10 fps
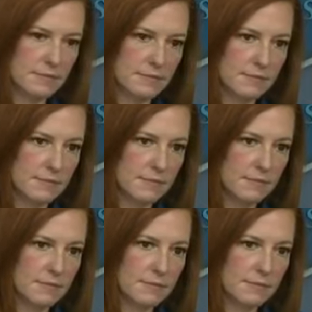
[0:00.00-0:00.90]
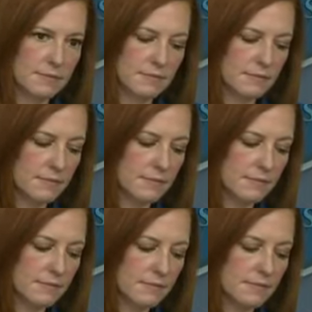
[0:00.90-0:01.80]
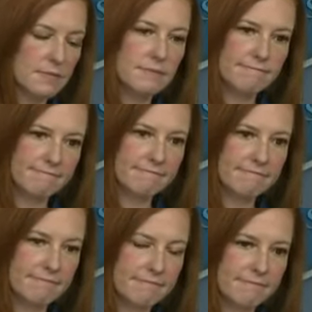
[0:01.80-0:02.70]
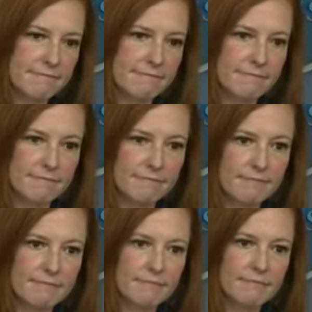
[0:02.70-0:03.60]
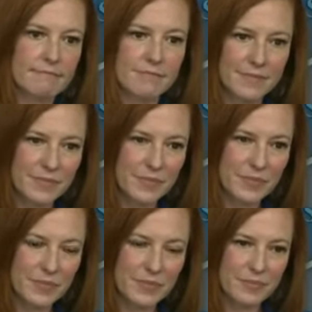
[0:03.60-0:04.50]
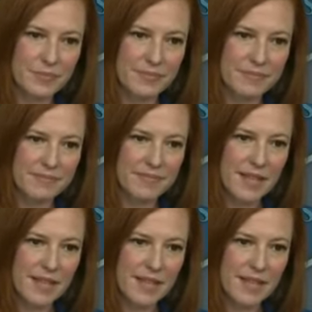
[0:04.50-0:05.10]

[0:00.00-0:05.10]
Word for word: to go into infrastructure. Is that being taken up uh, by your side?